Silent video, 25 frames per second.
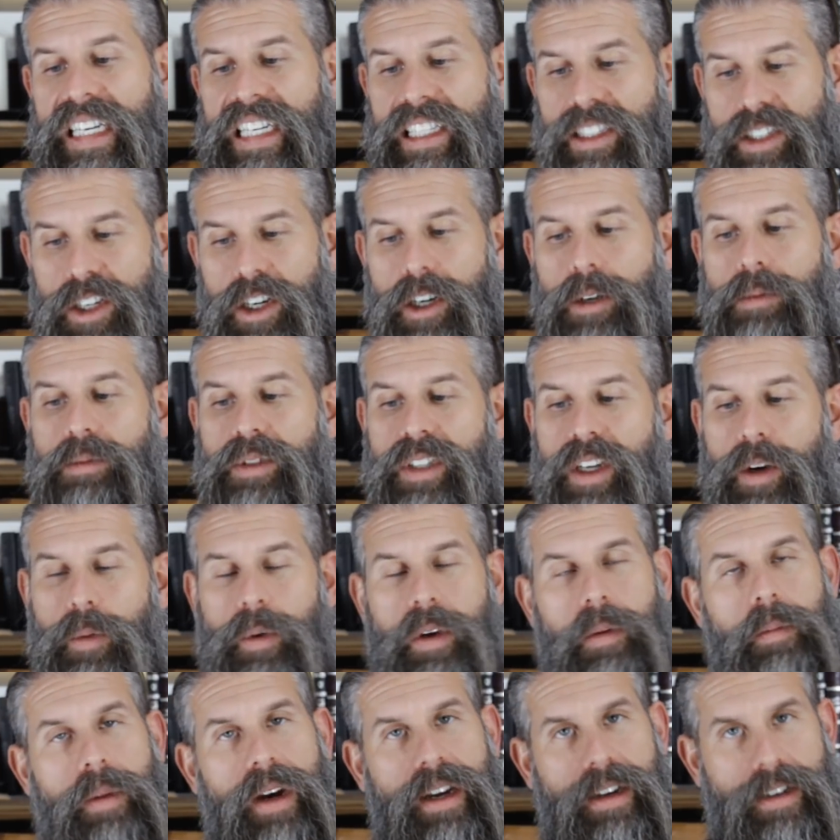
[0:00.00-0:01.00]
in terms that
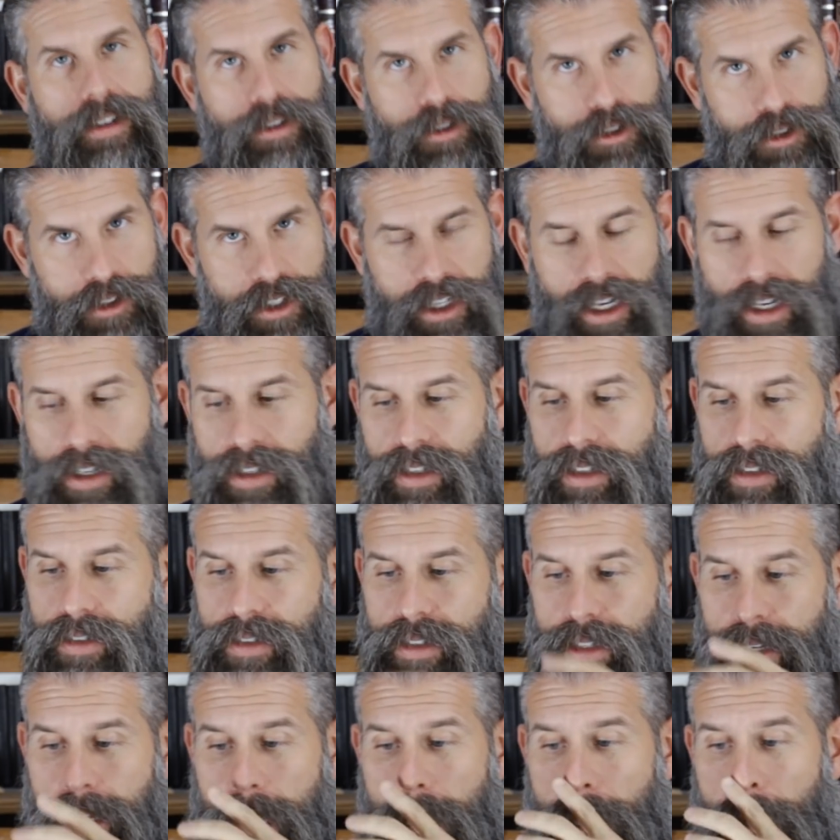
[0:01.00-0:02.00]
we might understand here
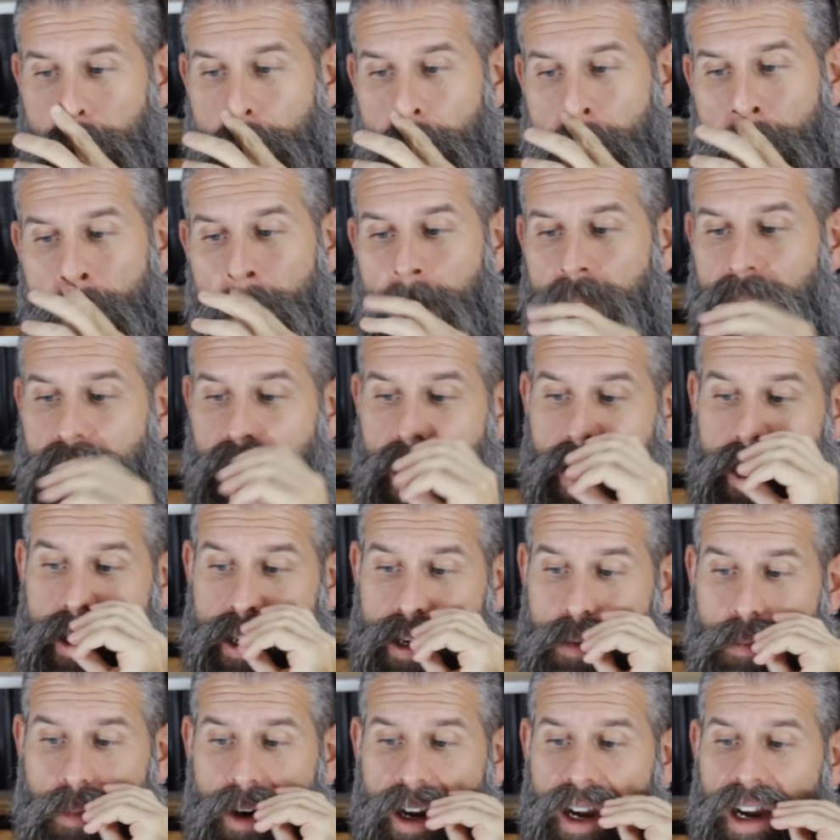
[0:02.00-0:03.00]
today, that
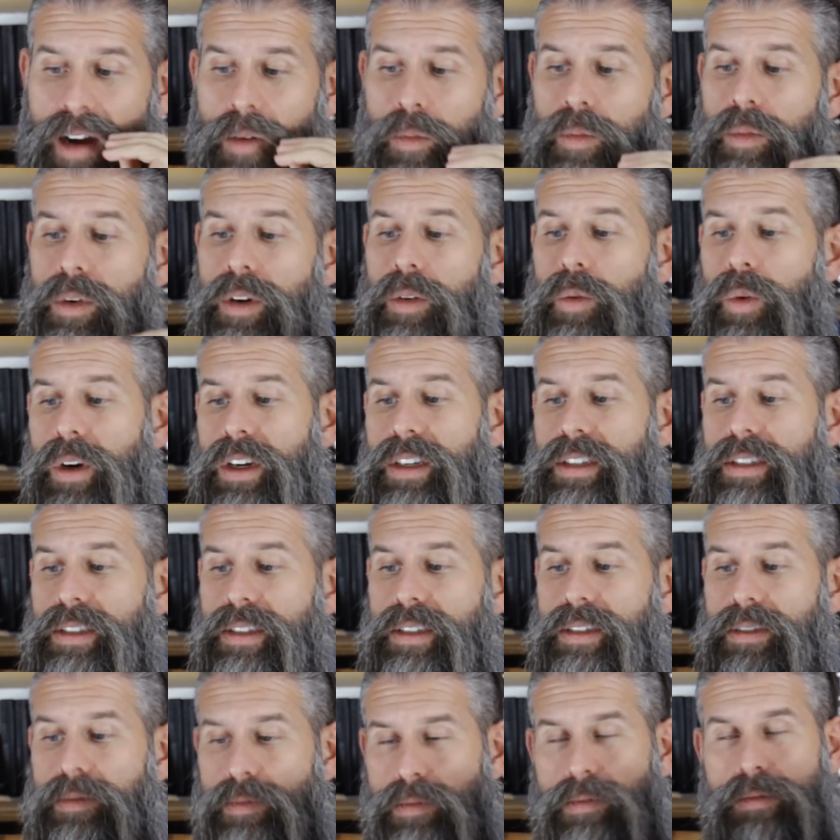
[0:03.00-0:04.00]
Abraham
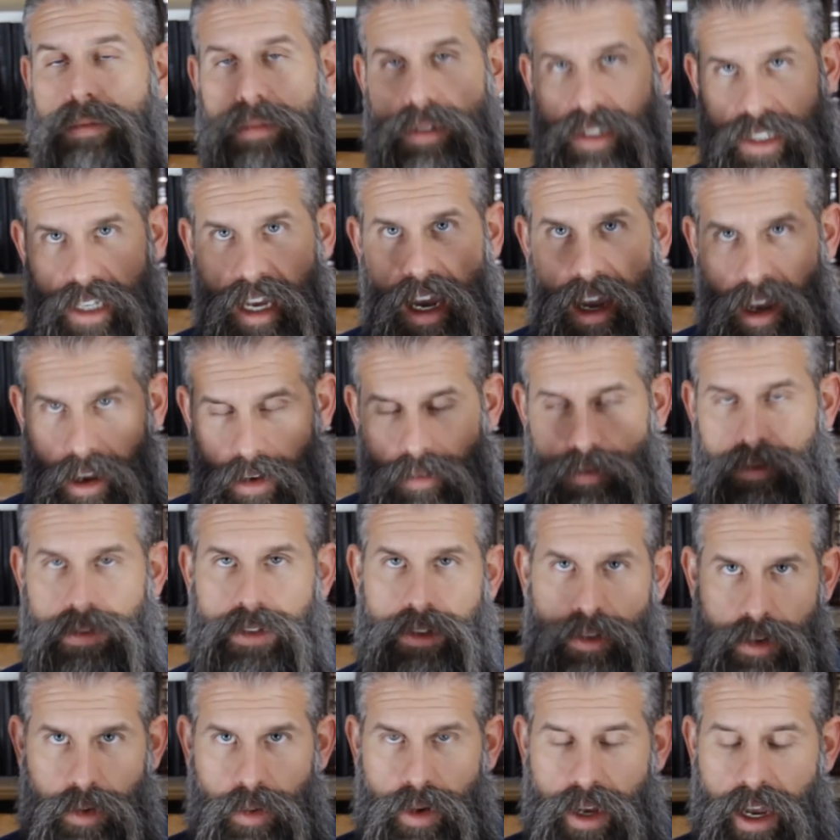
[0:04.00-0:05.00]
was
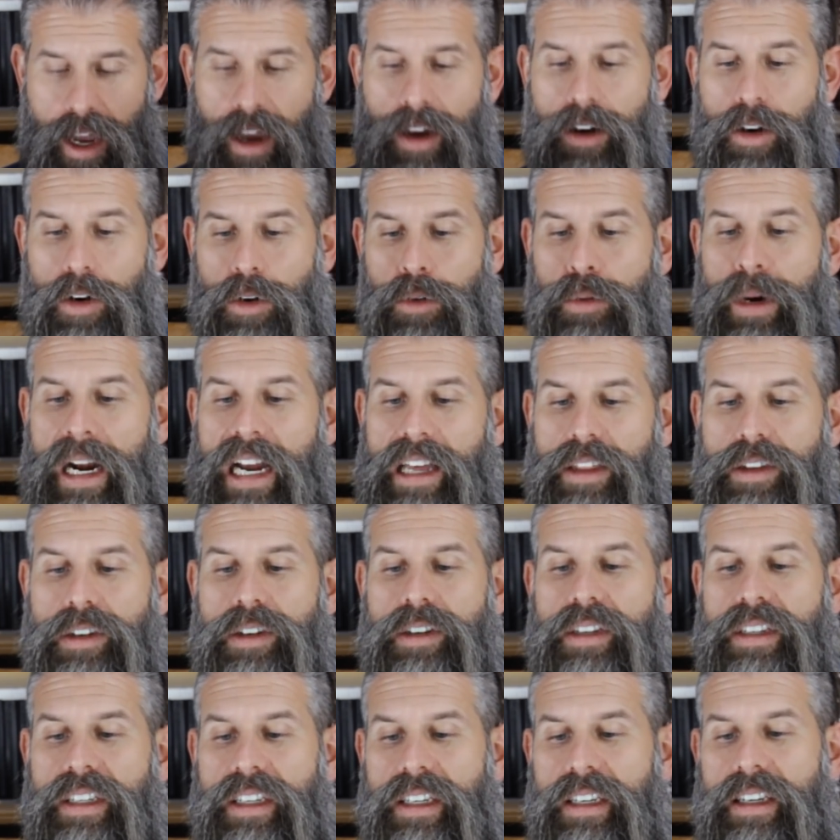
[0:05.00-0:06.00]
saved, okay? Or
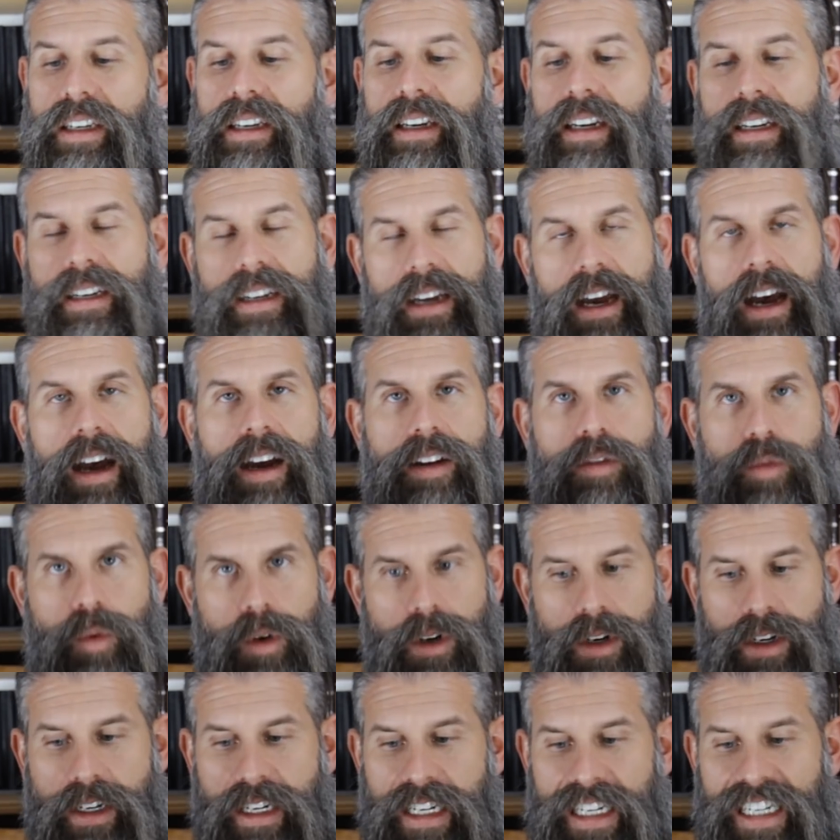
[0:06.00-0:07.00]
rather, he and God
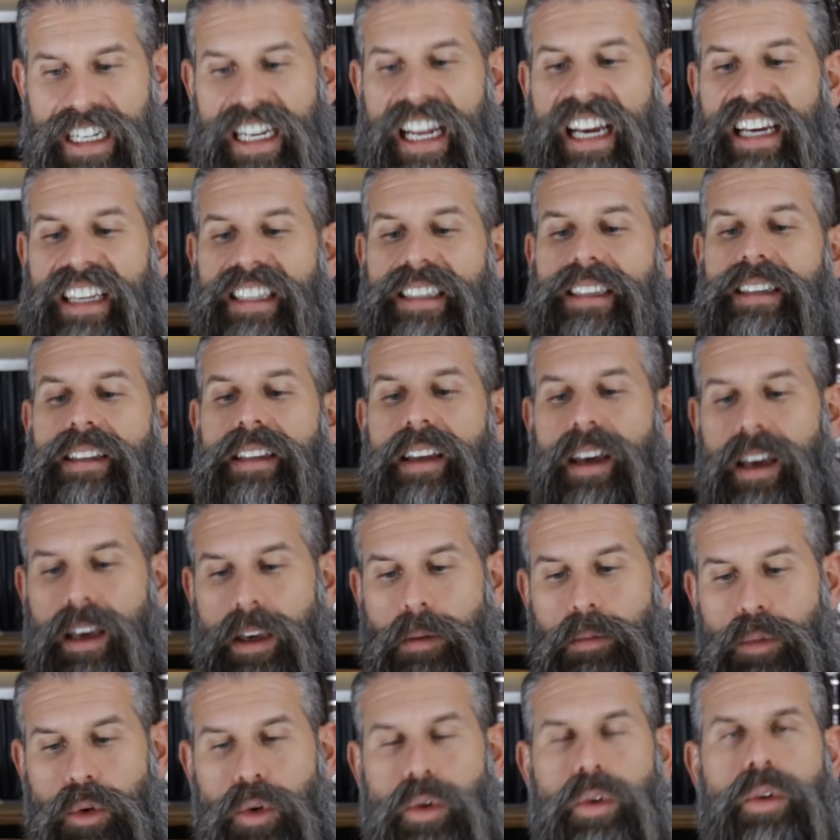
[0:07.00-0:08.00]
were connected,
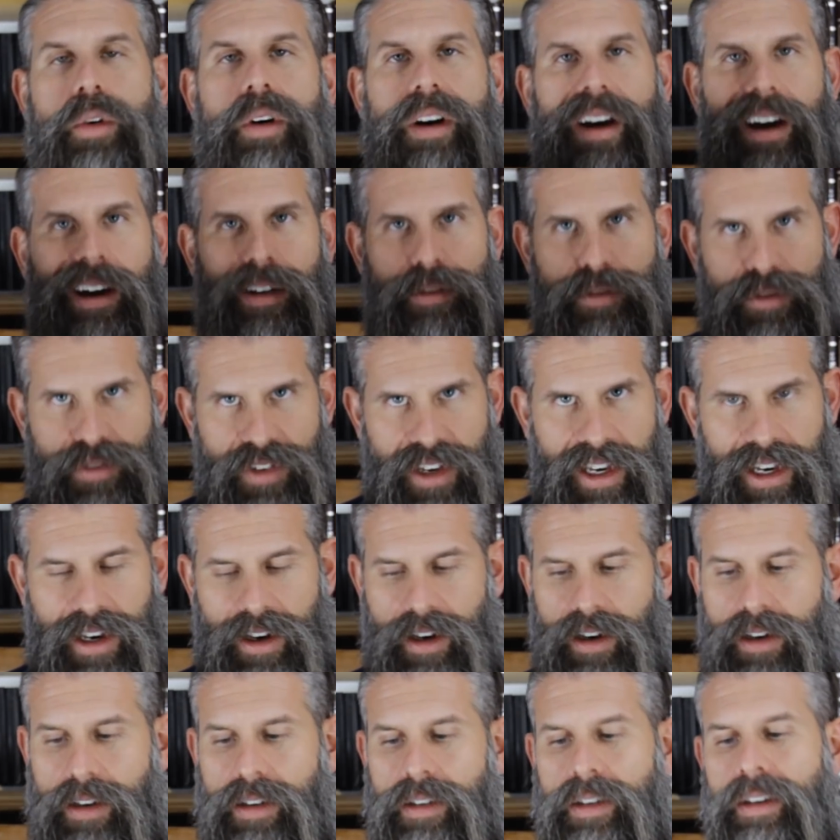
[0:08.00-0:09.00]
chibur,
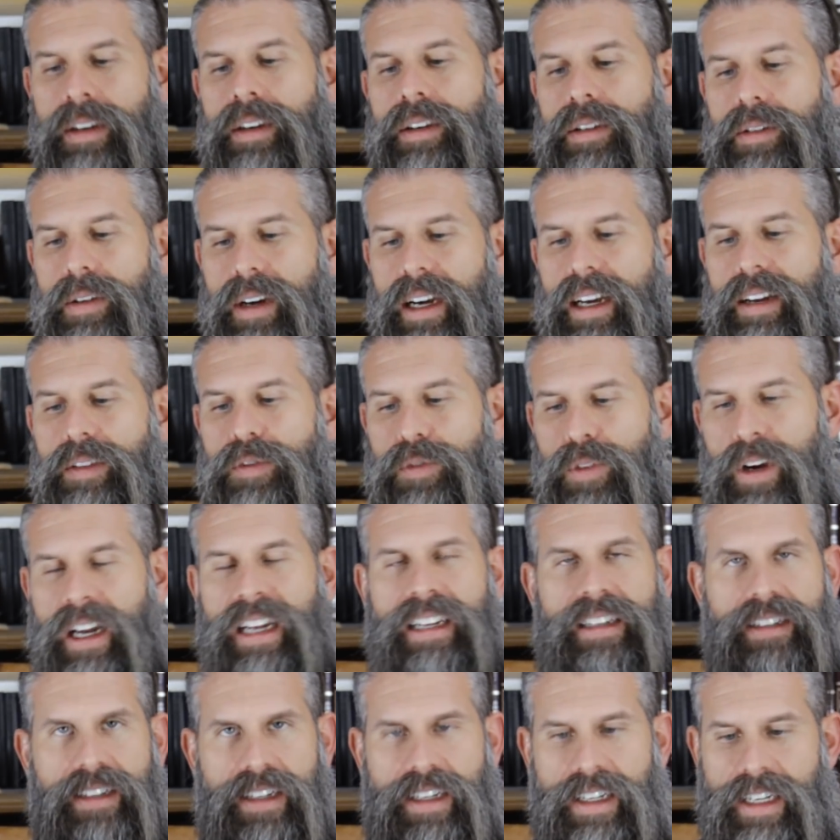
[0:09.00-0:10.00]
chaver, right?
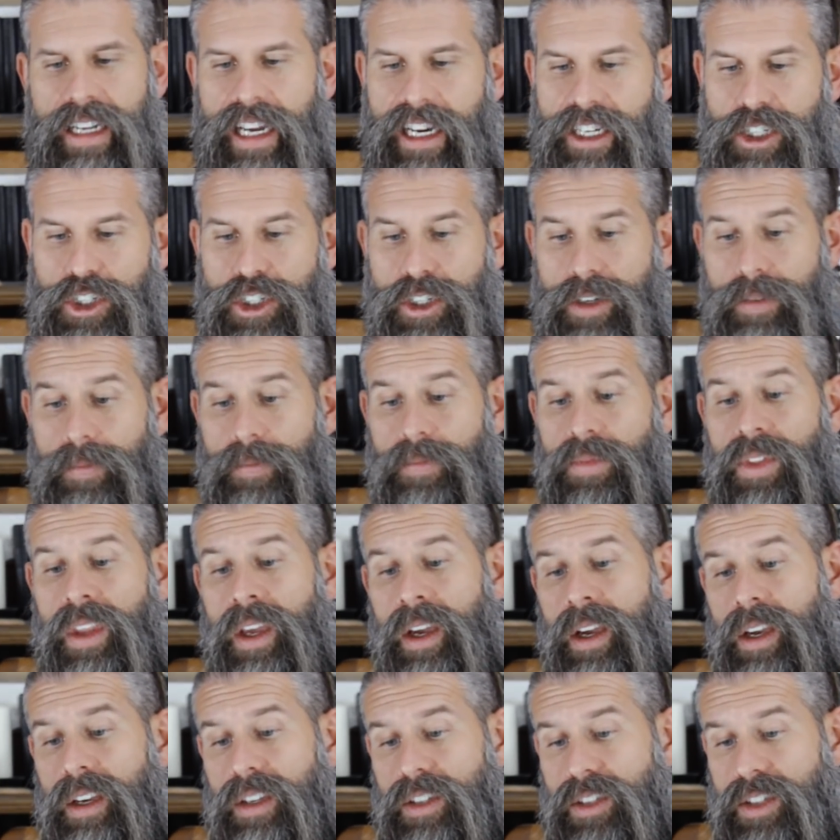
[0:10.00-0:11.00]
Friend, connection.
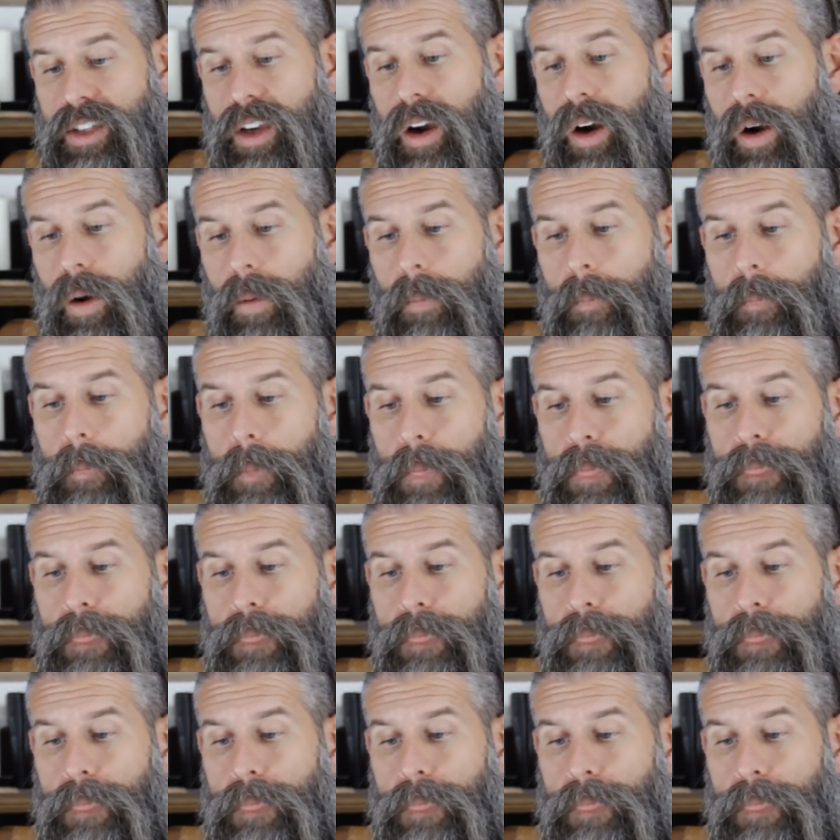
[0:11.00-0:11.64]
So,